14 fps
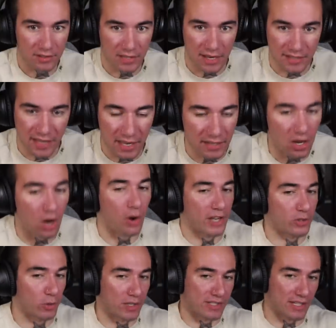Ten, ten, oh, I
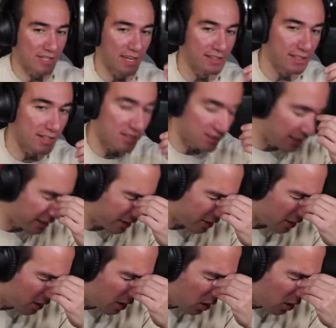thought it said 10 years later.